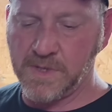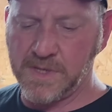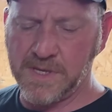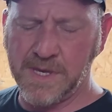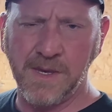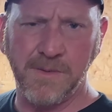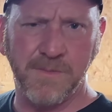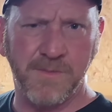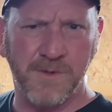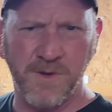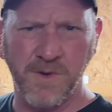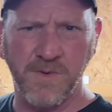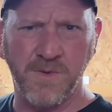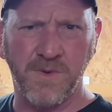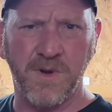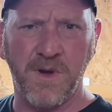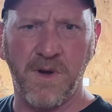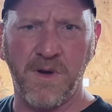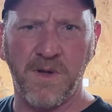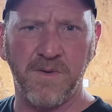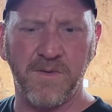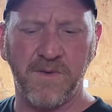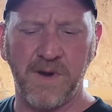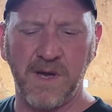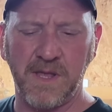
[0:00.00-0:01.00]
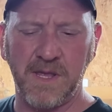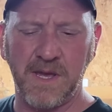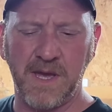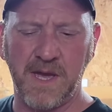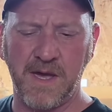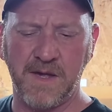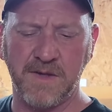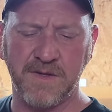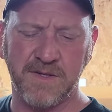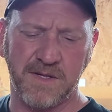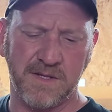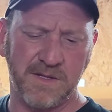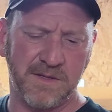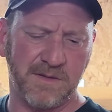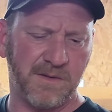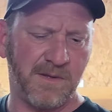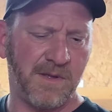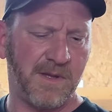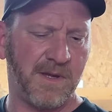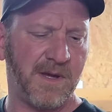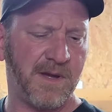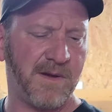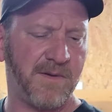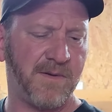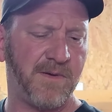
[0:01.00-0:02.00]
we keep goo going around the house, and
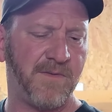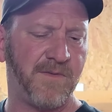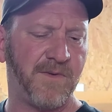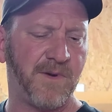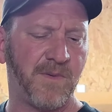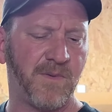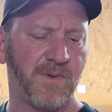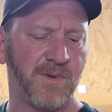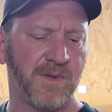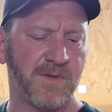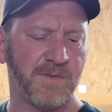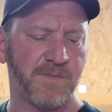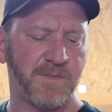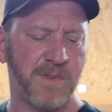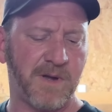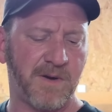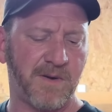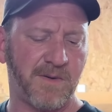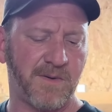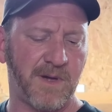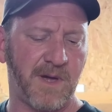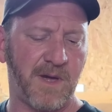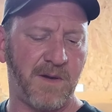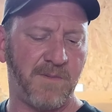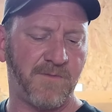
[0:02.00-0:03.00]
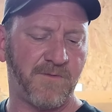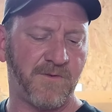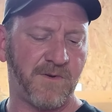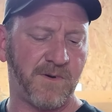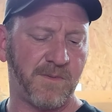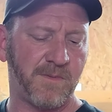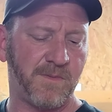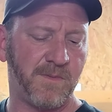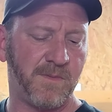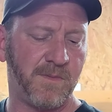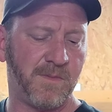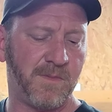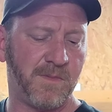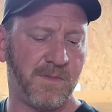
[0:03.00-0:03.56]
I don't even know where this bottle came from.